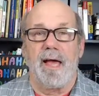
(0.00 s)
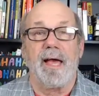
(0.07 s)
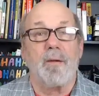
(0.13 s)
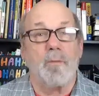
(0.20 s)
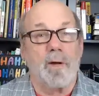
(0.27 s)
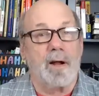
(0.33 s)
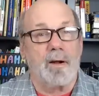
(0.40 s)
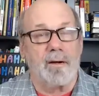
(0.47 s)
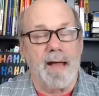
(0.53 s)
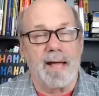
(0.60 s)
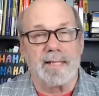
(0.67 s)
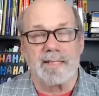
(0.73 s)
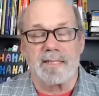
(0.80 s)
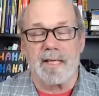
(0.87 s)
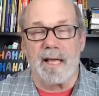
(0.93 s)
and we are
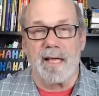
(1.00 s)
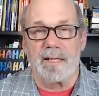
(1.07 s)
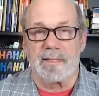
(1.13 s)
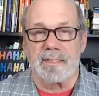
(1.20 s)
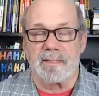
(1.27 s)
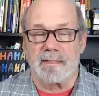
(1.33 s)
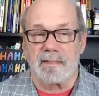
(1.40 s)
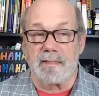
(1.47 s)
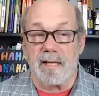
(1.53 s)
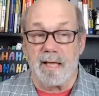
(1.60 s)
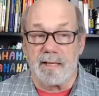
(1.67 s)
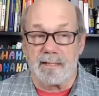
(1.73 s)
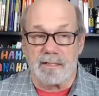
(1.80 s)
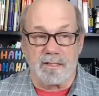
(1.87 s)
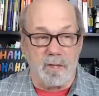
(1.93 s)
as as
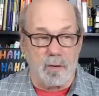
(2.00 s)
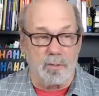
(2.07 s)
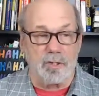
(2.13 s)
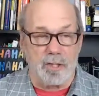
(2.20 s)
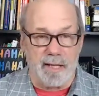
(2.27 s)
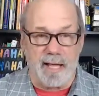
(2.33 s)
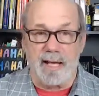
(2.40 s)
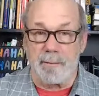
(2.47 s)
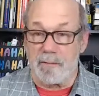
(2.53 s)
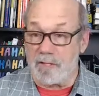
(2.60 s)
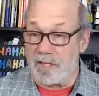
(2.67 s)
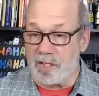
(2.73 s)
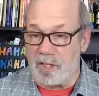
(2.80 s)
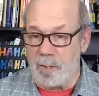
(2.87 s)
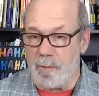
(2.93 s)
as social animals
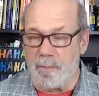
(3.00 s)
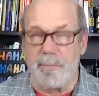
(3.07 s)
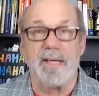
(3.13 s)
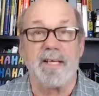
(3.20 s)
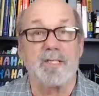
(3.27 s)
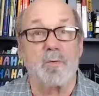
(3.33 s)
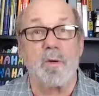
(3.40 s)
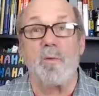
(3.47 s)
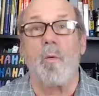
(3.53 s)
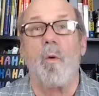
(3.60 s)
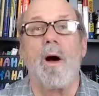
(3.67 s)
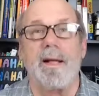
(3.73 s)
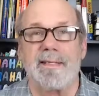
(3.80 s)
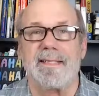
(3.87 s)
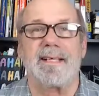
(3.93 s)
as human beings we
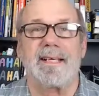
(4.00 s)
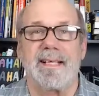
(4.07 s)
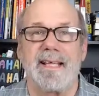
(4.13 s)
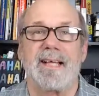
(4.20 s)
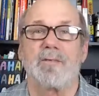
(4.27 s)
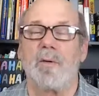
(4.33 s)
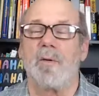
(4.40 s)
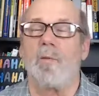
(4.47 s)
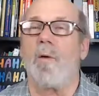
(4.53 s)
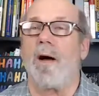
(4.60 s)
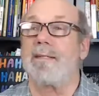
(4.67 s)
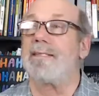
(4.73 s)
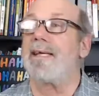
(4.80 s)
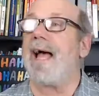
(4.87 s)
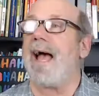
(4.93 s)
want to connect we
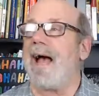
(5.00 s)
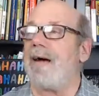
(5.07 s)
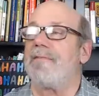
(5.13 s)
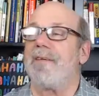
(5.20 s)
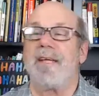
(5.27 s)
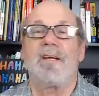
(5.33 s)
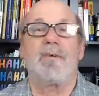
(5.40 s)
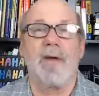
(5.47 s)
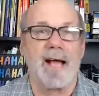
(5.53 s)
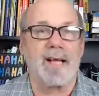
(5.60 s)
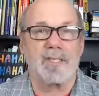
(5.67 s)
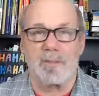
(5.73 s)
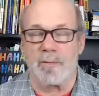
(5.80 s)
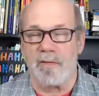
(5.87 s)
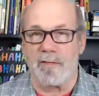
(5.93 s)
want to have
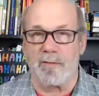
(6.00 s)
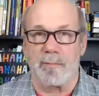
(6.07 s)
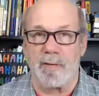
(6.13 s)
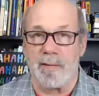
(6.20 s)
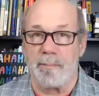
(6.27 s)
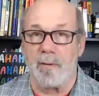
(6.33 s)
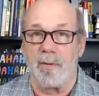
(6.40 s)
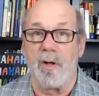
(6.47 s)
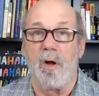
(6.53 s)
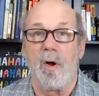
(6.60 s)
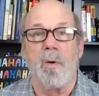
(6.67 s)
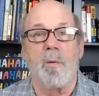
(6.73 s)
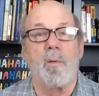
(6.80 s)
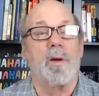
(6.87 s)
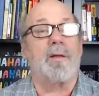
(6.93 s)
interaction with other people
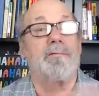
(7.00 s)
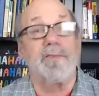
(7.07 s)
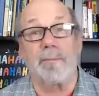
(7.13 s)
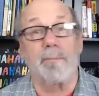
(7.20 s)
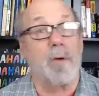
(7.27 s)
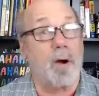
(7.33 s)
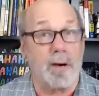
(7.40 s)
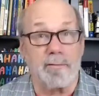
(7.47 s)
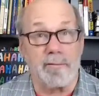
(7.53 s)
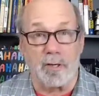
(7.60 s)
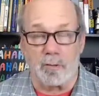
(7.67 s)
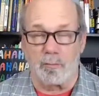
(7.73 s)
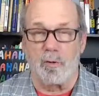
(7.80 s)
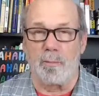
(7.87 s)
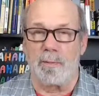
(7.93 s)
we want to feel part of a
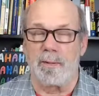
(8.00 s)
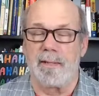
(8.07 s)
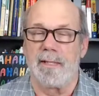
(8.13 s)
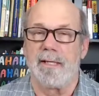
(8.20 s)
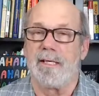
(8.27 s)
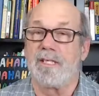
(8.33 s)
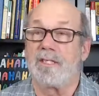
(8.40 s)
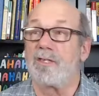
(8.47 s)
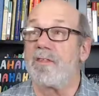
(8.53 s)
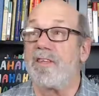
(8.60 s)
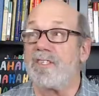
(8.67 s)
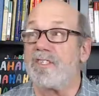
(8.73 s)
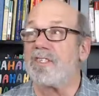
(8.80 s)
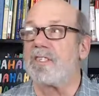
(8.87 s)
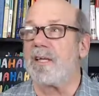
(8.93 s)
group so
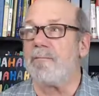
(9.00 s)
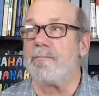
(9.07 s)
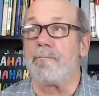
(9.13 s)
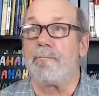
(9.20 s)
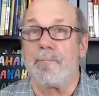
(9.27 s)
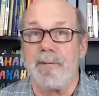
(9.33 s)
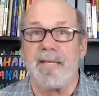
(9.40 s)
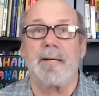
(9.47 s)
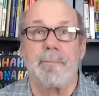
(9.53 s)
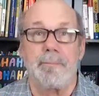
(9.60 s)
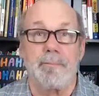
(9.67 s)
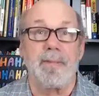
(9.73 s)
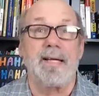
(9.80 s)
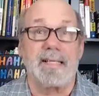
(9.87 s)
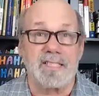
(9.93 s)
this is a big
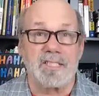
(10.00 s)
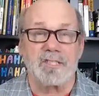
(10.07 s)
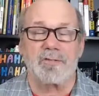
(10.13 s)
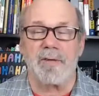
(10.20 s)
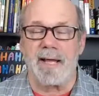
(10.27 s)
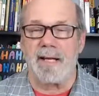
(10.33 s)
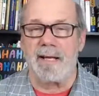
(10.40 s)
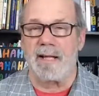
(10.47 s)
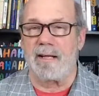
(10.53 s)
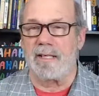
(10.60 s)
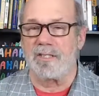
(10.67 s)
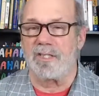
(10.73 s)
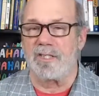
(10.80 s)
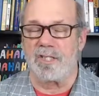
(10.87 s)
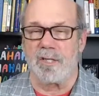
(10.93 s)
big strain on
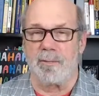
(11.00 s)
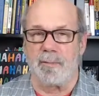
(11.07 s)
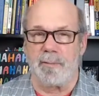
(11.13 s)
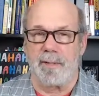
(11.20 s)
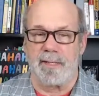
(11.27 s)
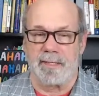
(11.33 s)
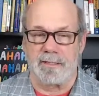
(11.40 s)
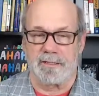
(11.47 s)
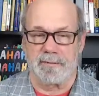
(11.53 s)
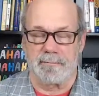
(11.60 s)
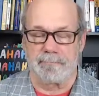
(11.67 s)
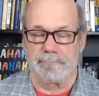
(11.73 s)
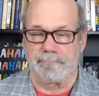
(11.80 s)
us as human beings